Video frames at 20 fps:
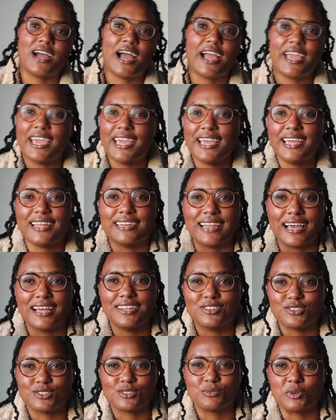I can't
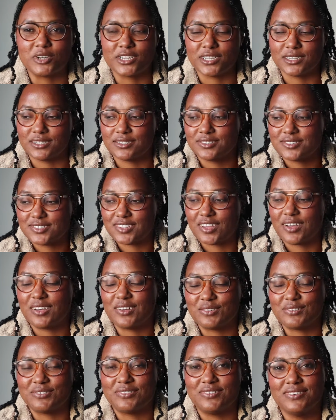not do spoilers.
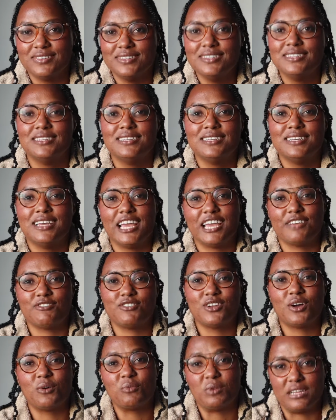So if
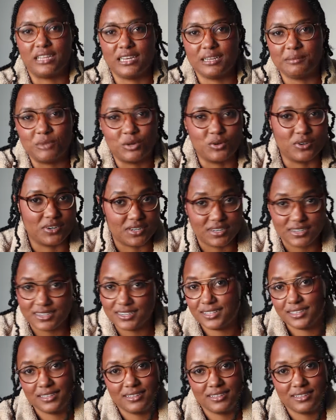you don't want any more,